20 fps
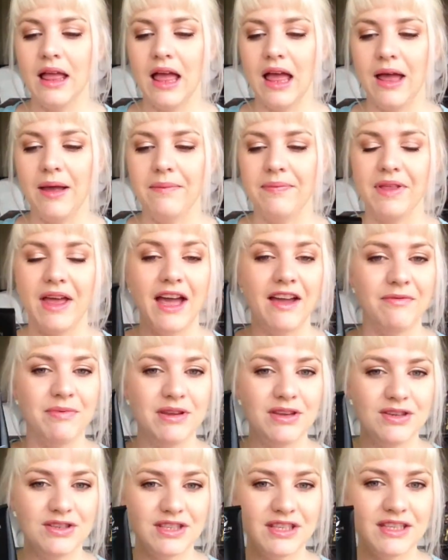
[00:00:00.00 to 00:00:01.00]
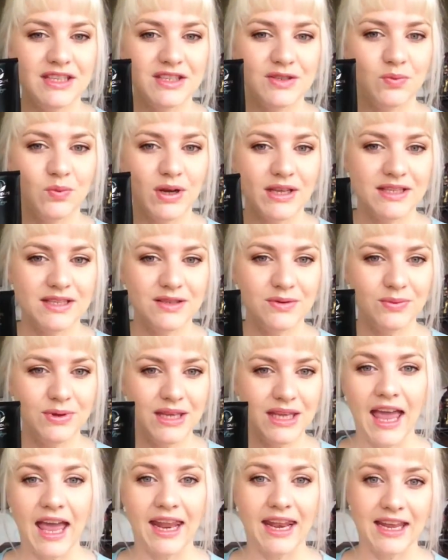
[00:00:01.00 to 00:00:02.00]
I've been using this once a
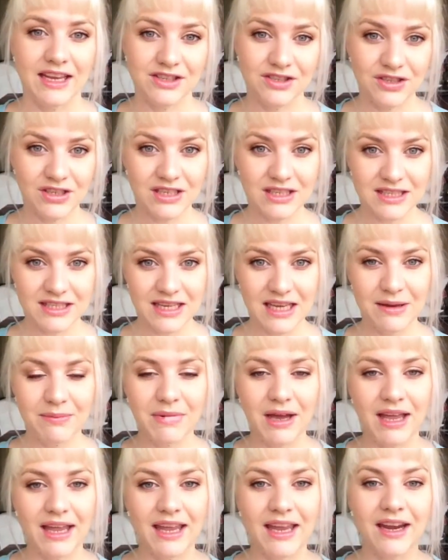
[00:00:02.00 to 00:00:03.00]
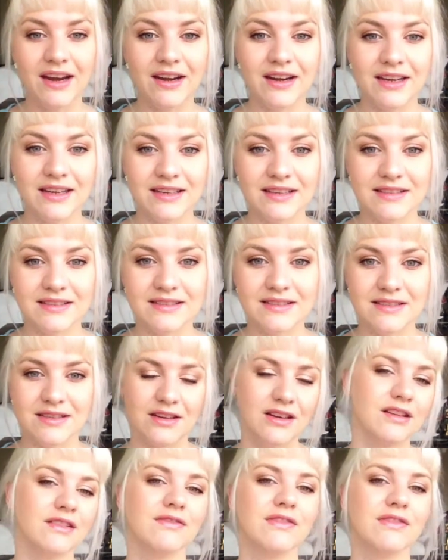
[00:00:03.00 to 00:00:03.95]
week, and as you can see, my hair is